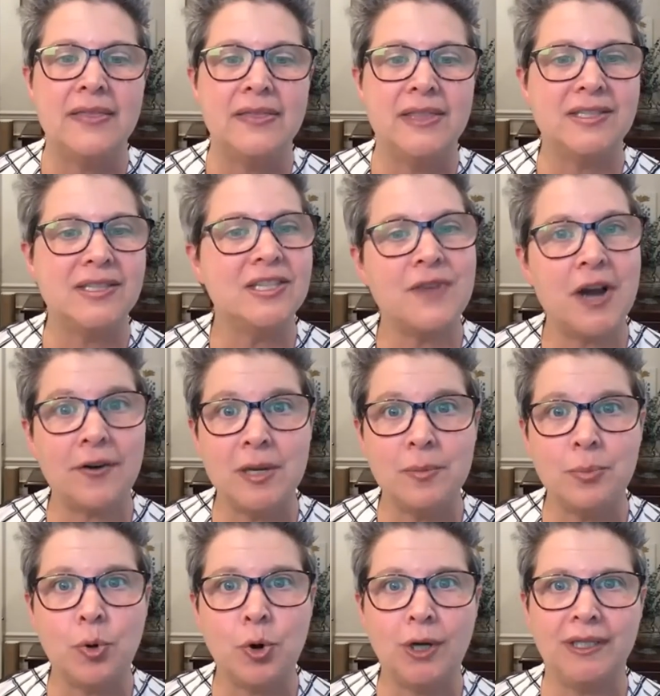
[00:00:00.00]
This is very
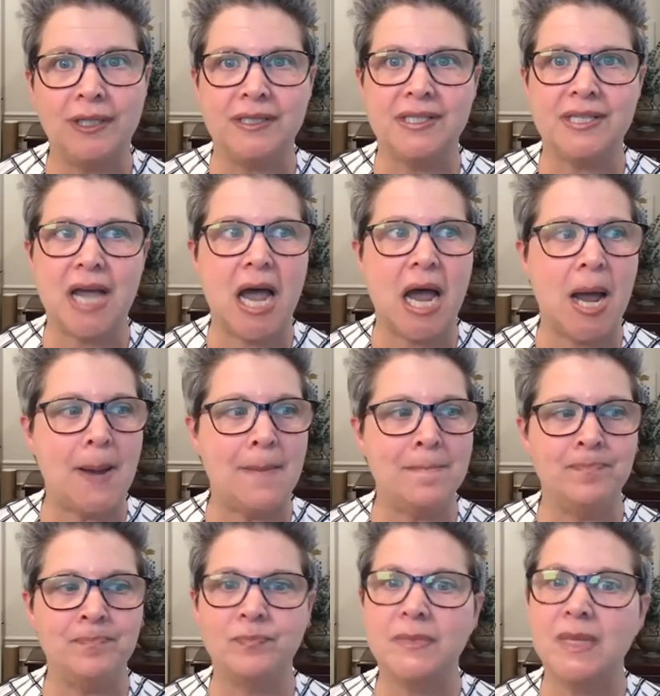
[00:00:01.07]
important.
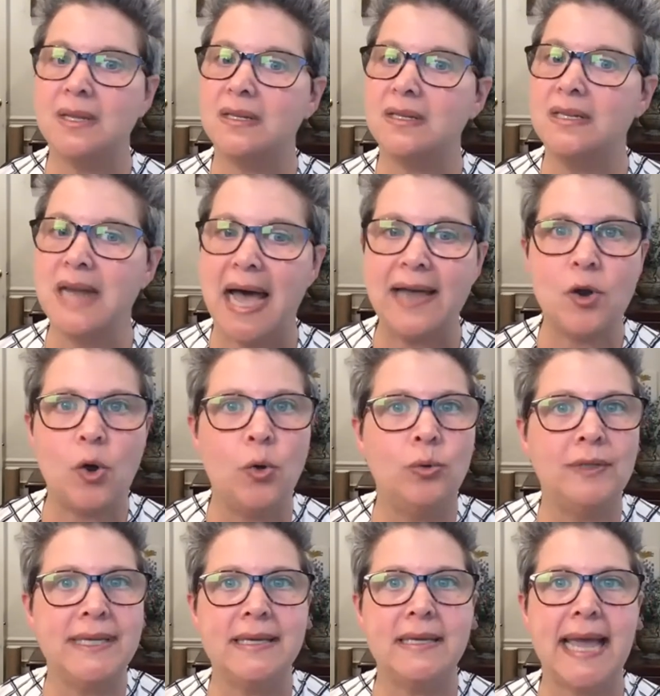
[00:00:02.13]
Um, not
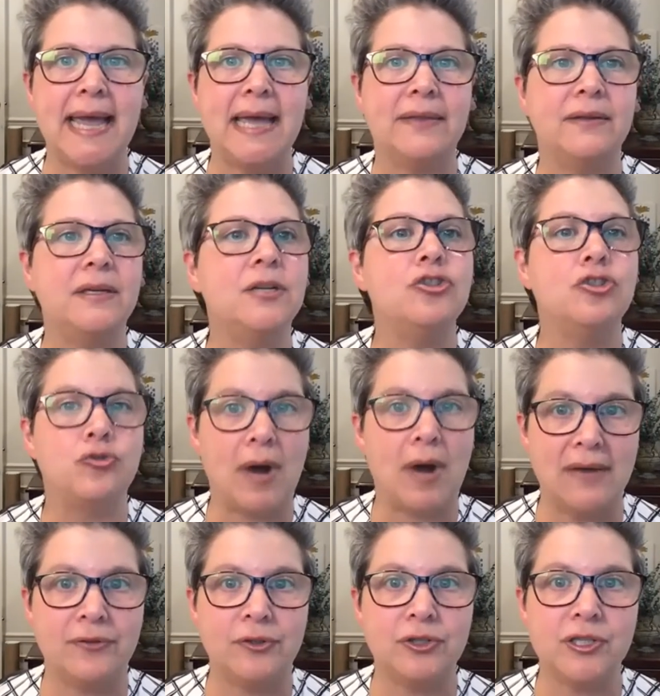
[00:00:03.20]
only can
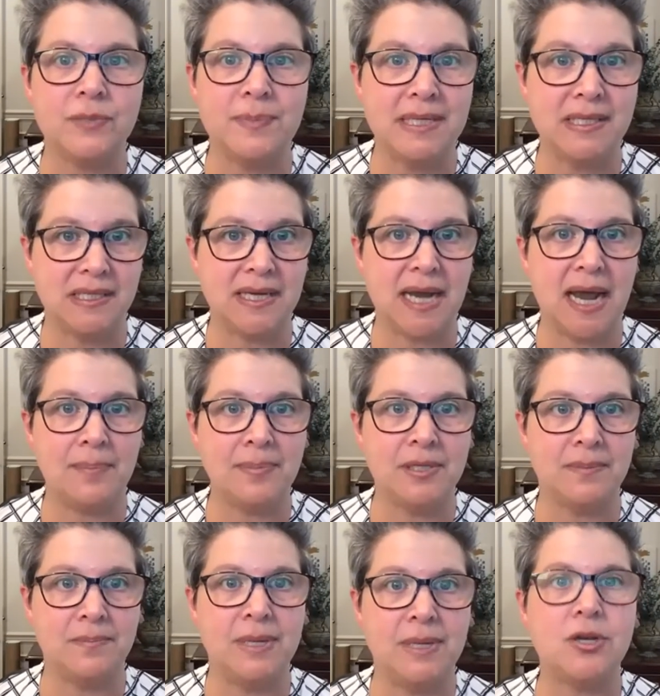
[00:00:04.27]
drivers be
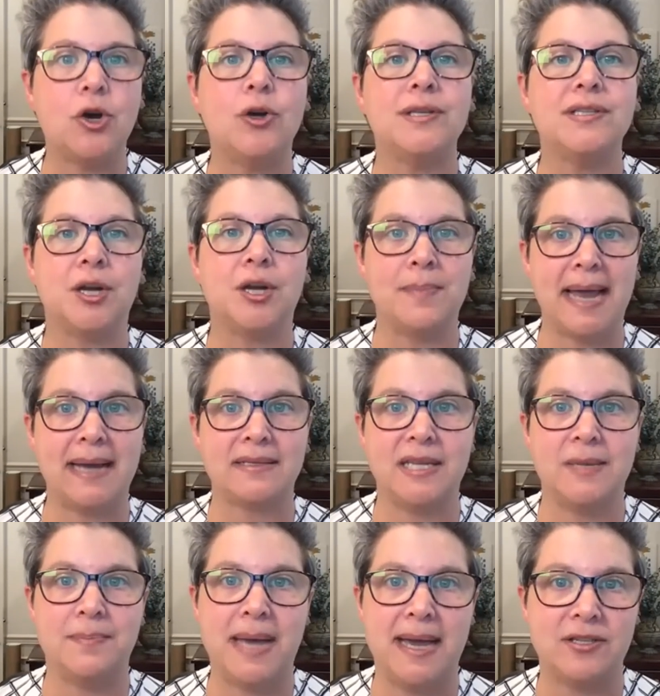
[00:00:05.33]
stopped because their
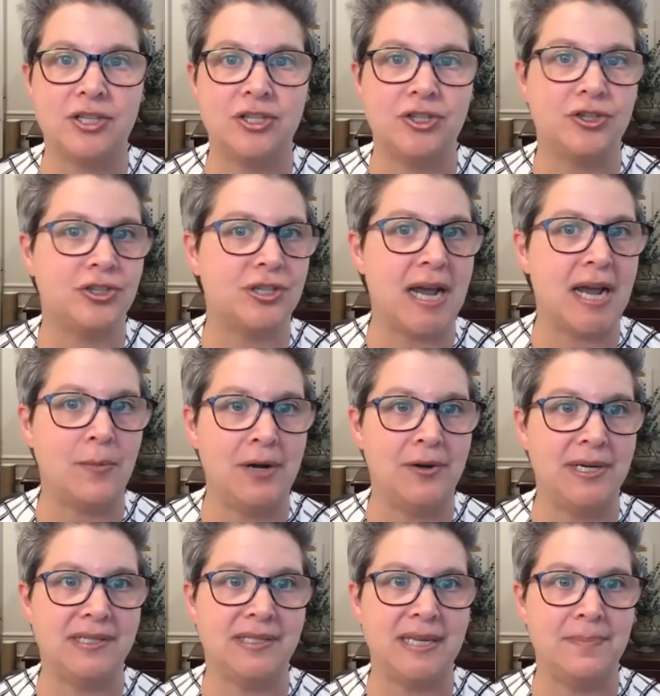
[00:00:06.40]
backseat passengers are not
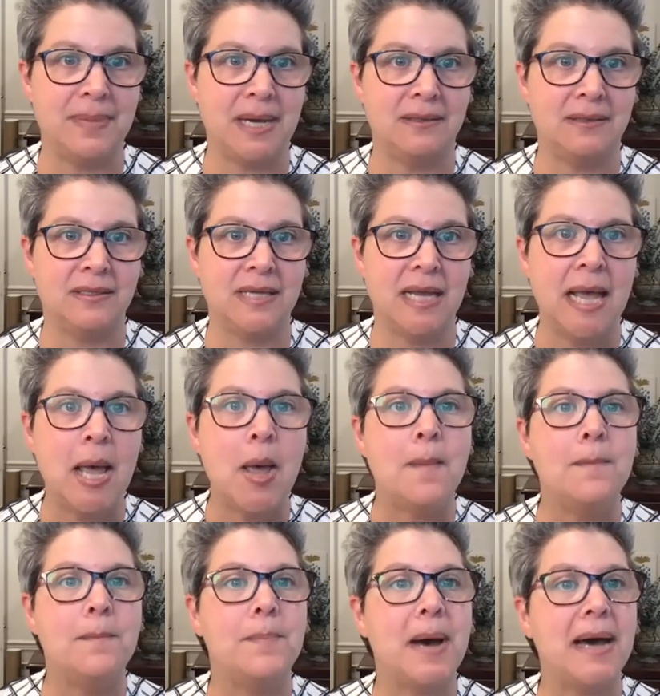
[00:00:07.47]
wearing seatbelts,
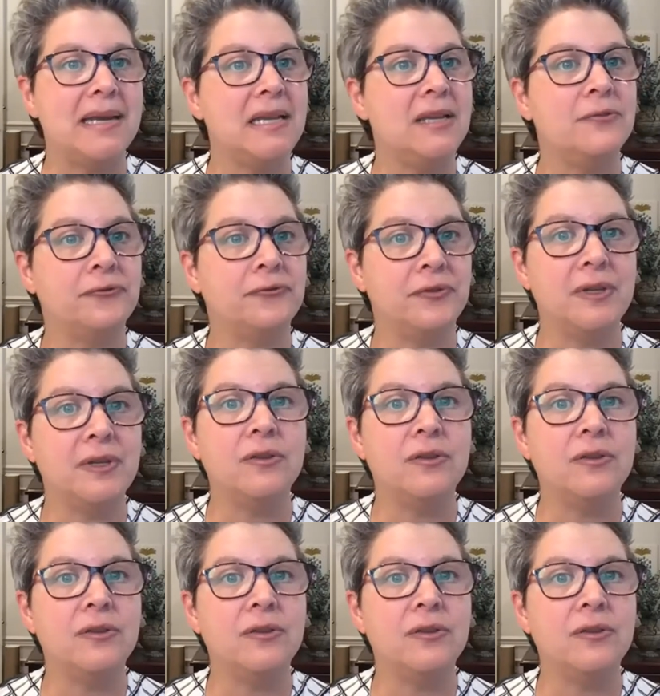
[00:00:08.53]
but if